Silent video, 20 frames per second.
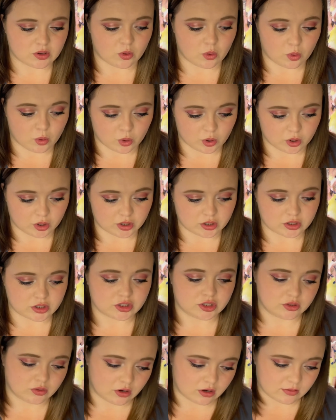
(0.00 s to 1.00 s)
or
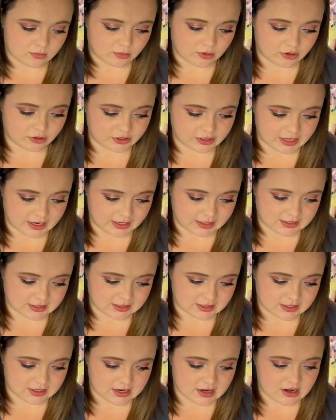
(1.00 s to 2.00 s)
2 hard-boiled eggs,